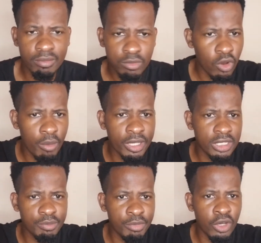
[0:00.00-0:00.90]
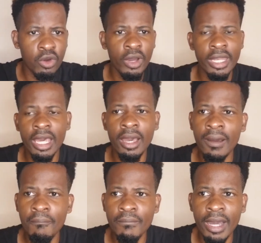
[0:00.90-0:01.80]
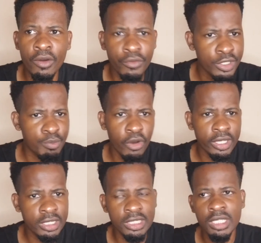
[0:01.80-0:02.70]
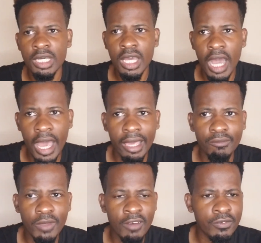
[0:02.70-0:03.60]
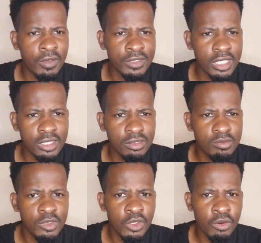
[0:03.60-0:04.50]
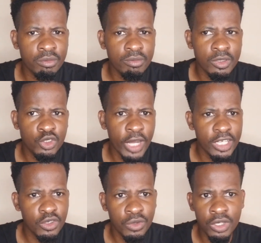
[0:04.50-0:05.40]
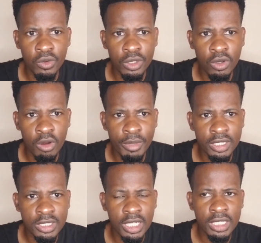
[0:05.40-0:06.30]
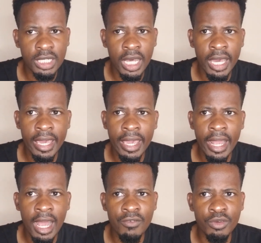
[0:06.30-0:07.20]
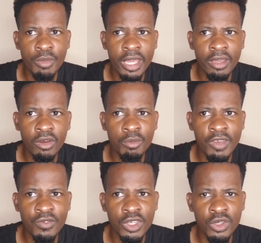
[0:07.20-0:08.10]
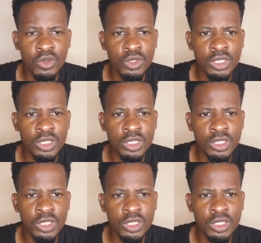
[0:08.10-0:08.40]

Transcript: comment below, and I'll respond. I've started, trying to read all the comments that I have on my videos.